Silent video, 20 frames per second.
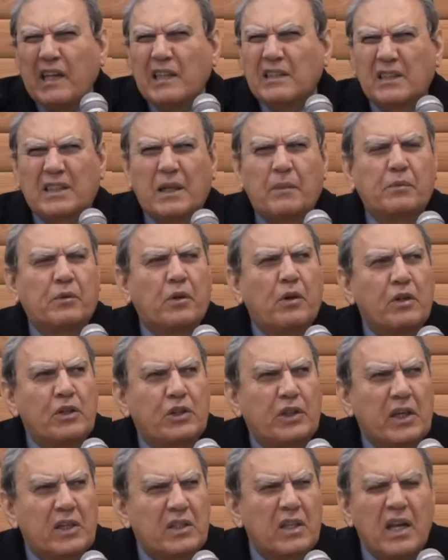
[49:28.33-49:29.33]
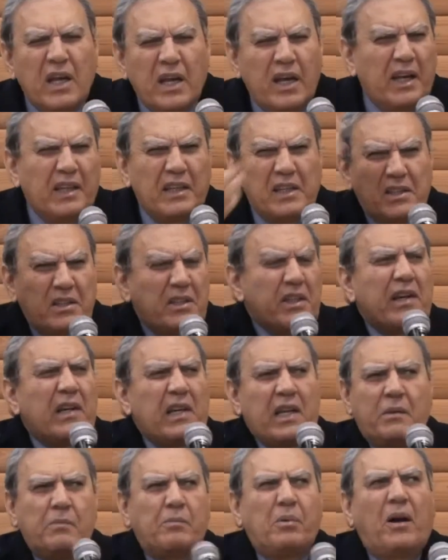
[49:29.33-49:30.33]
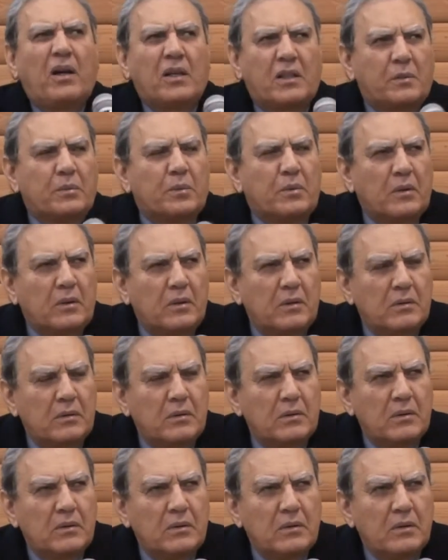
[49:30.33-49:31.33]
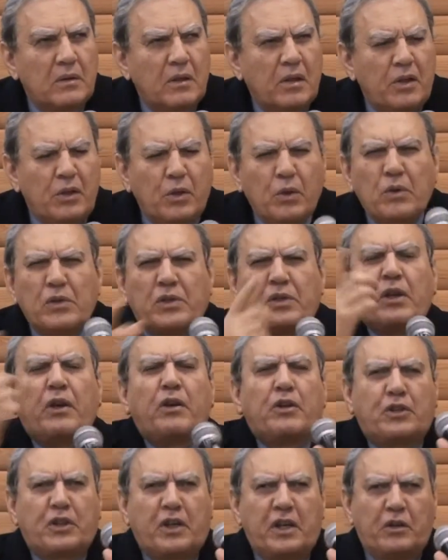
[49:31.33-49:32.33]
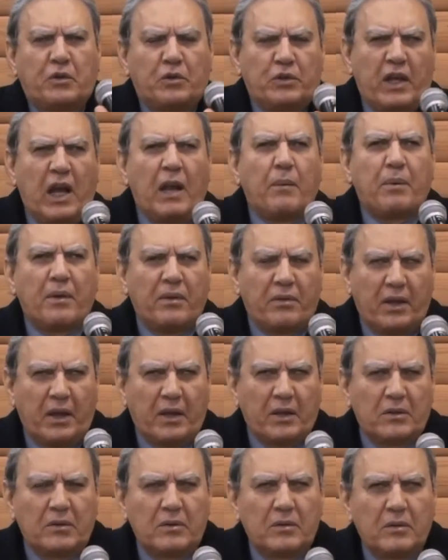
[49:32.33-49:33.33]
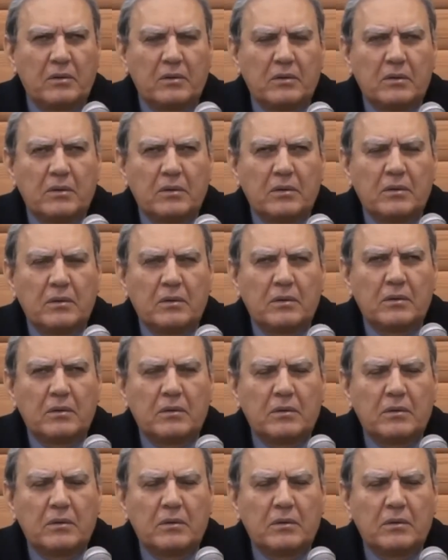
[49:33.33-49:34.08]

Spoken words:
How do they clean the subconscious? It is nearly impossible. No surgery could help in that.